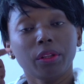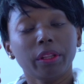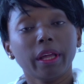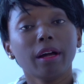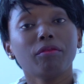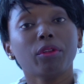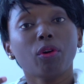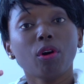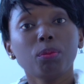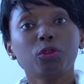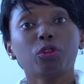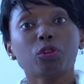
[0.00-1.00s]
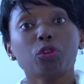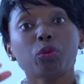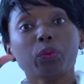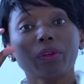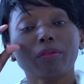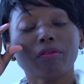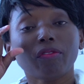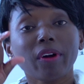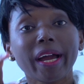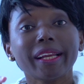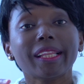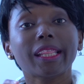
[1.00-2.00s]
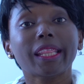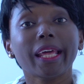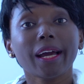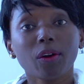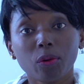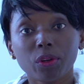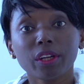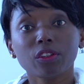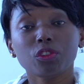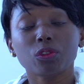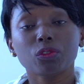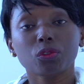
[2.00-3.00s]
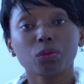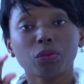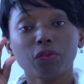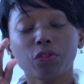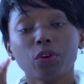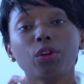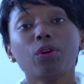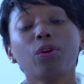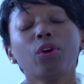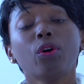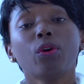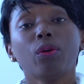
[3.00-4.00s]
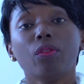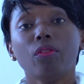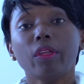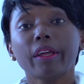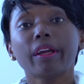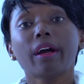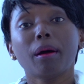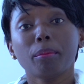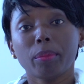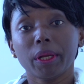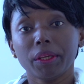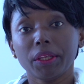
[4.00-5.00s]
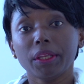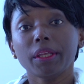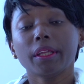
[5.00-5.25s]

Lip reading: They have the option to invite their connections to follow the company